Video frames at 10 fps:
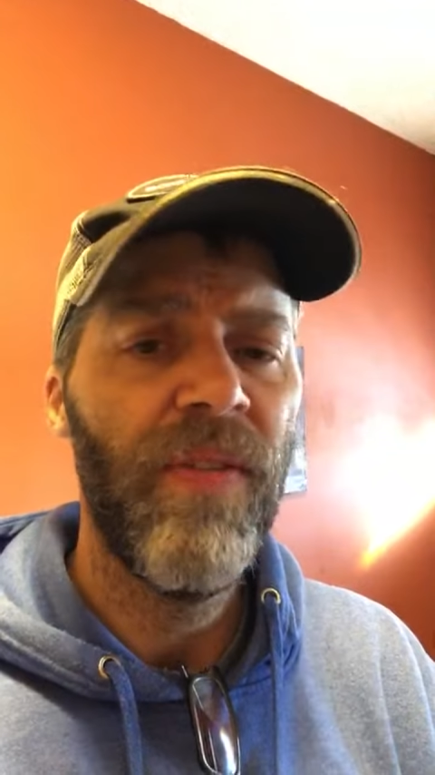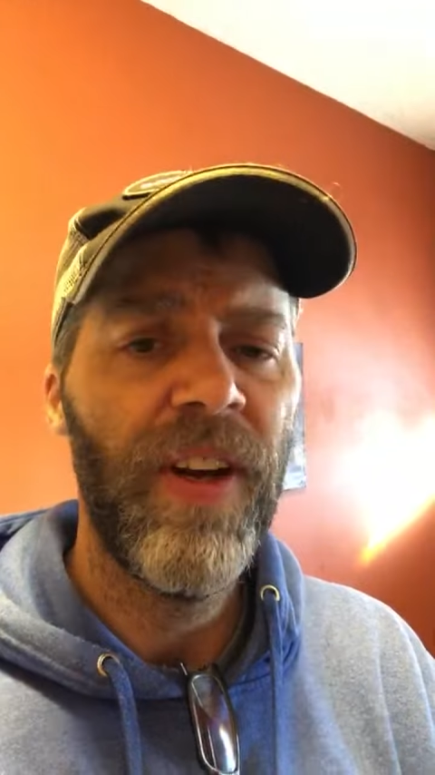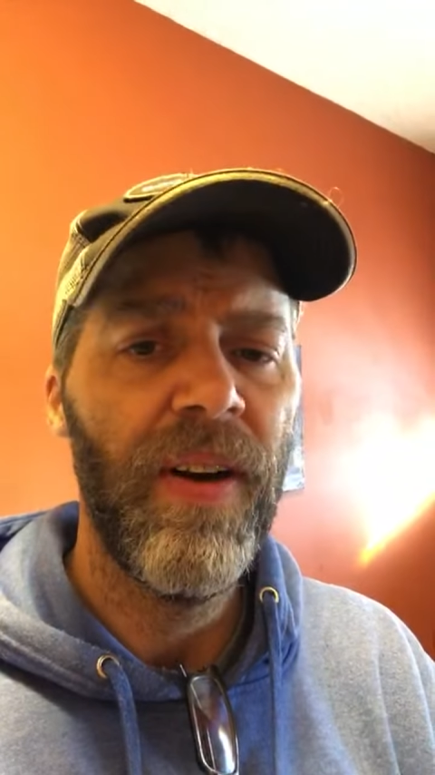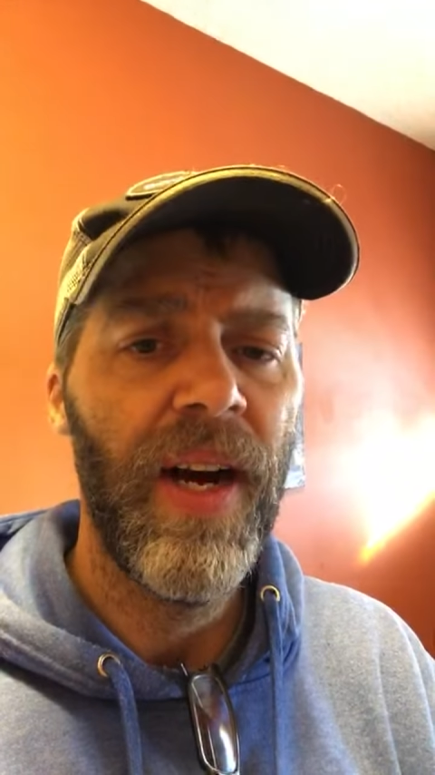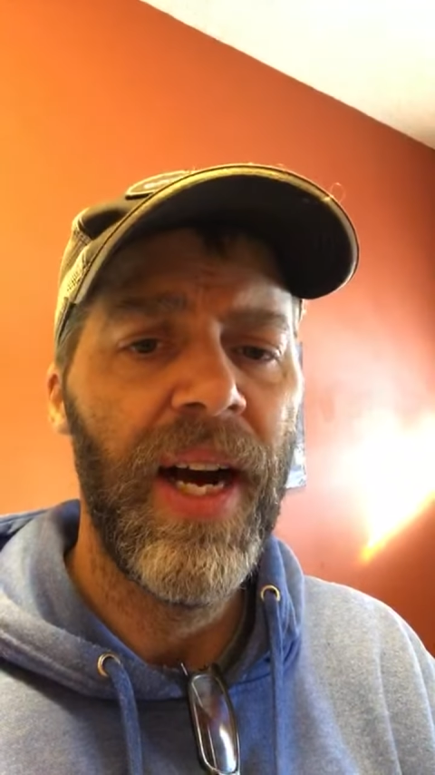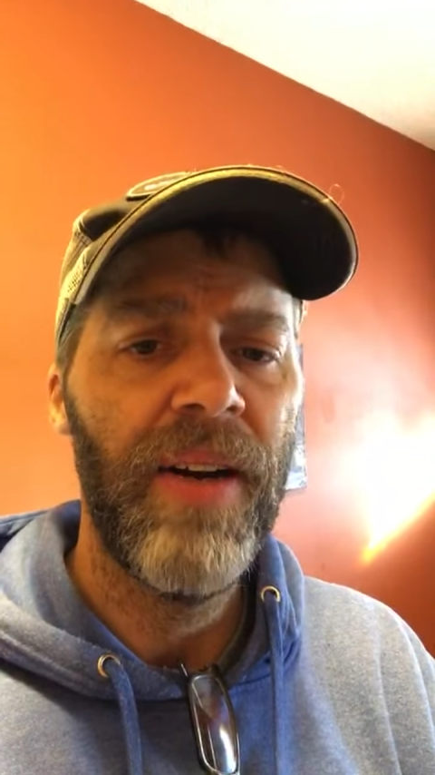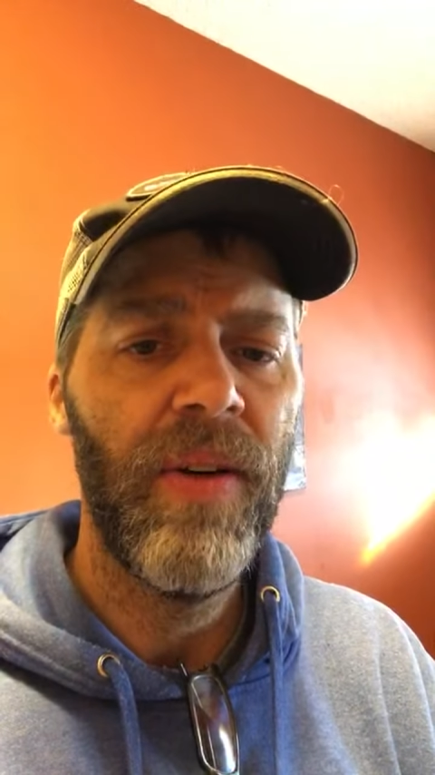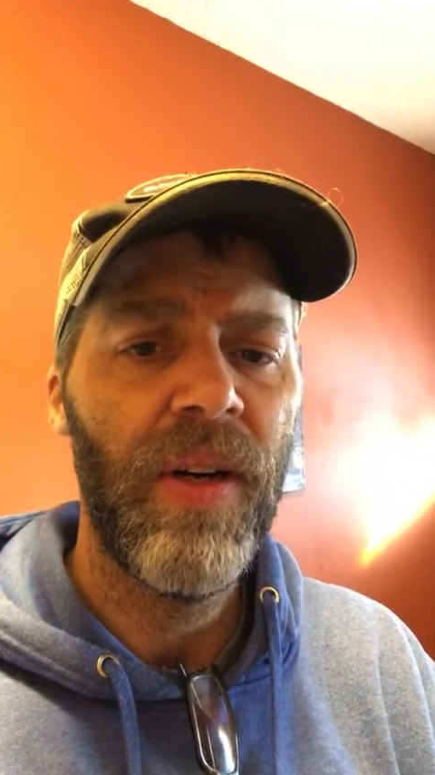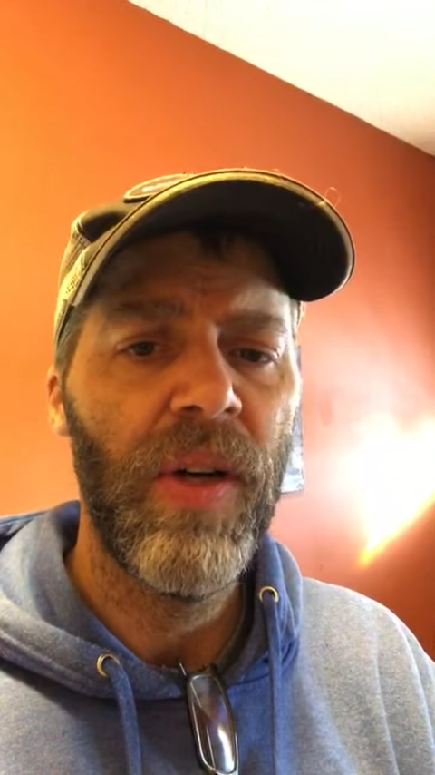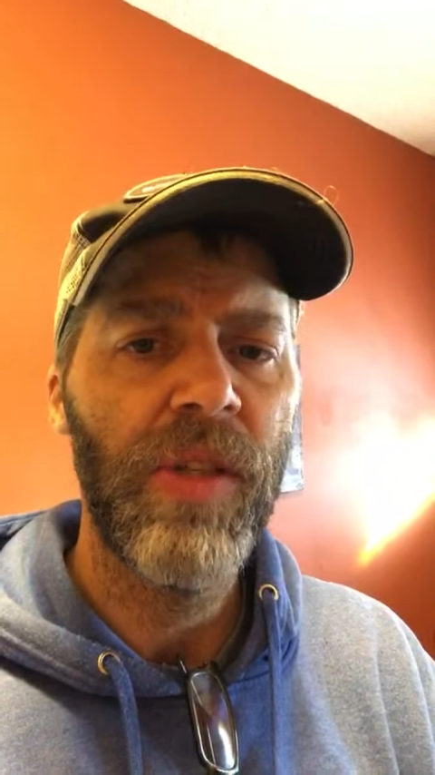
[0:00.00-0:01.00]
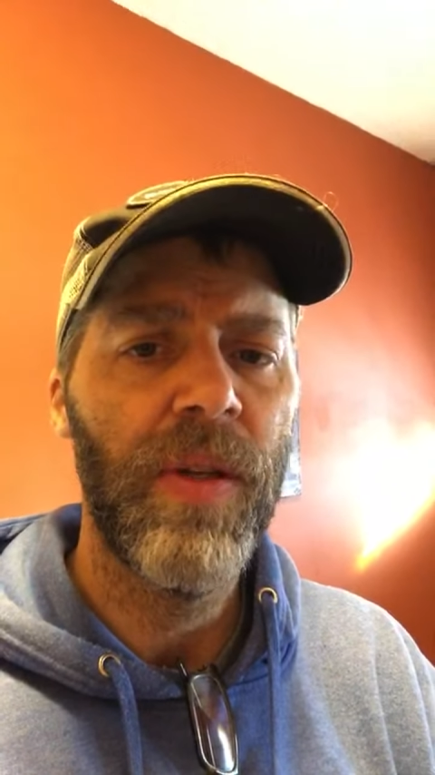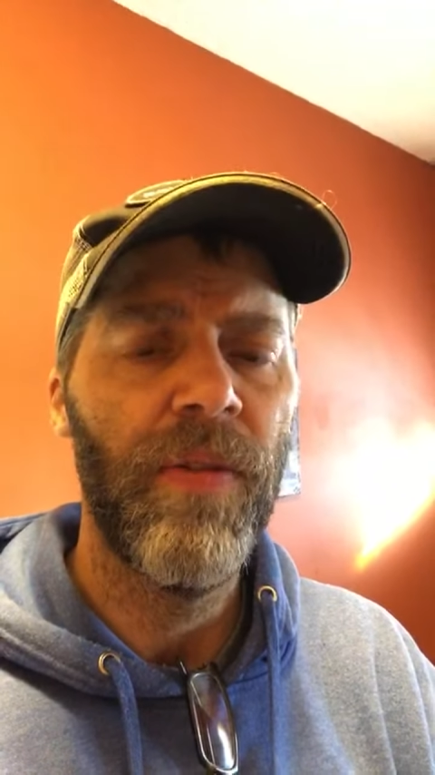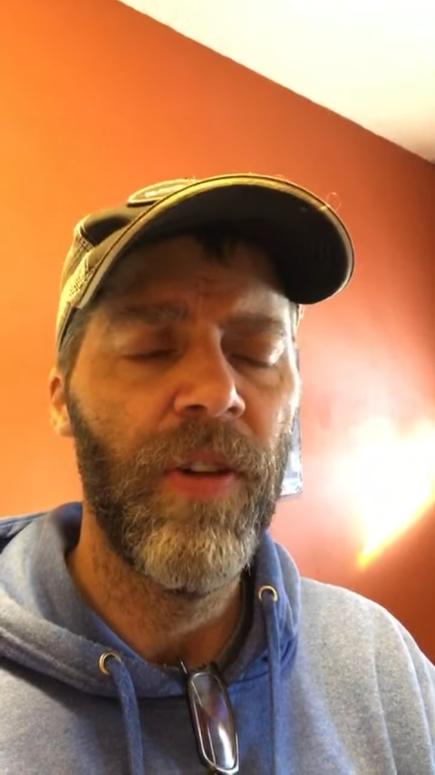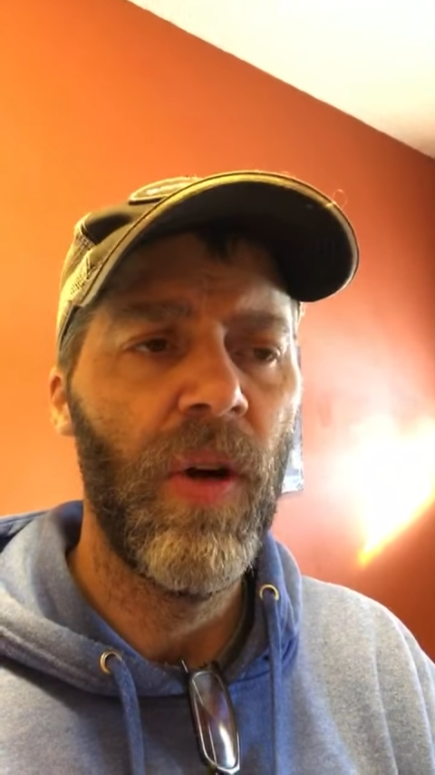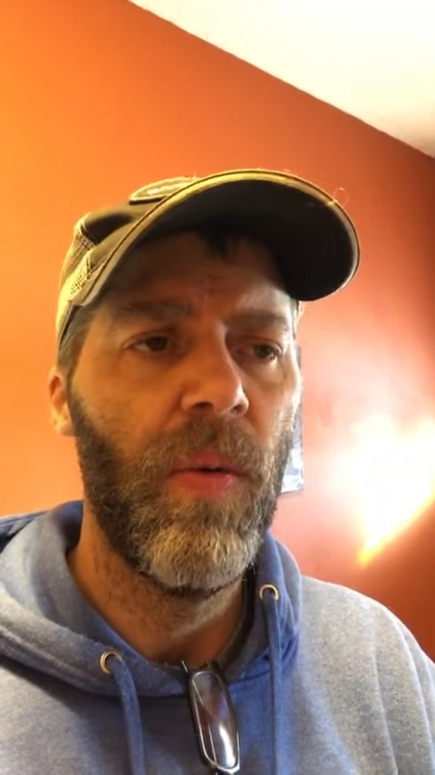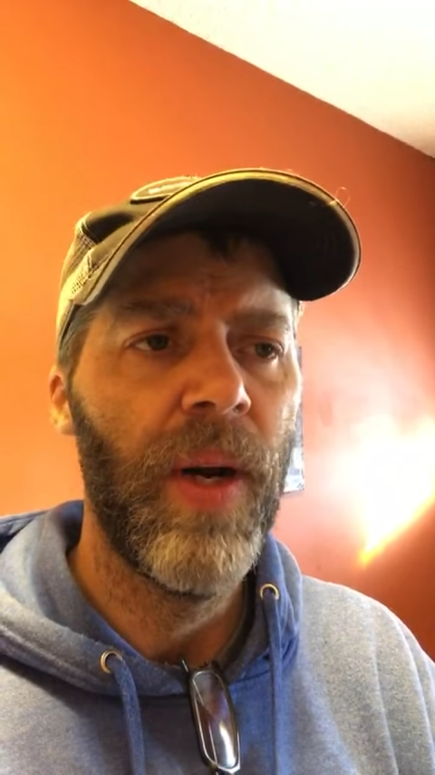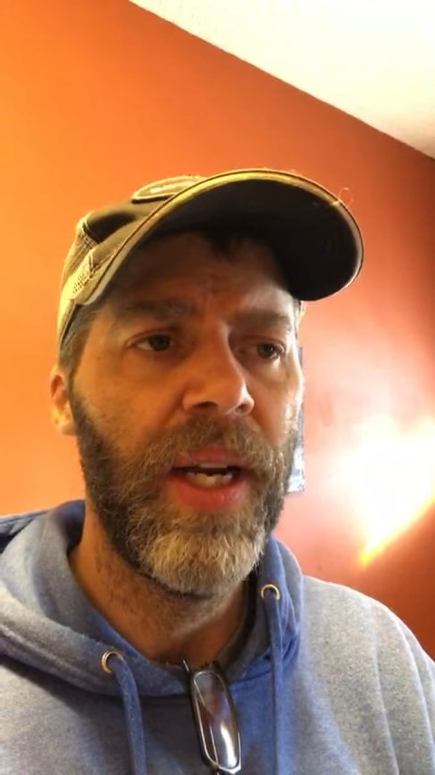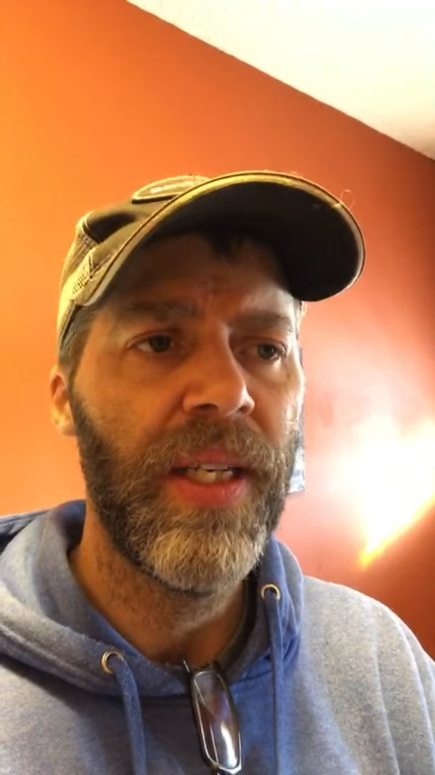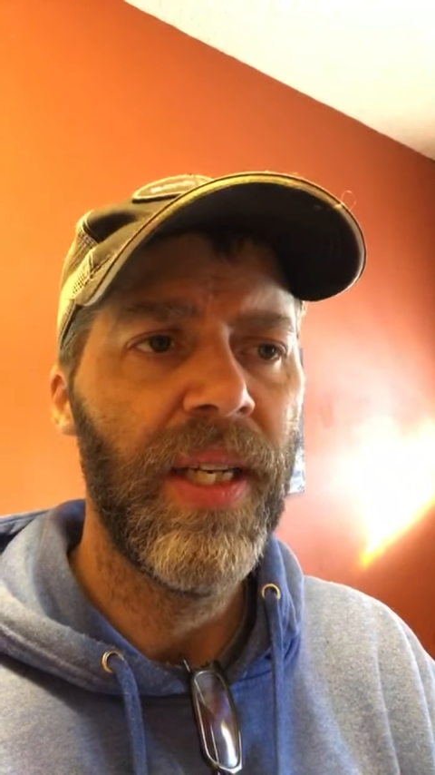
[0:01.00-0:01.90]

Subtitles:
figure out how to increase the flow rate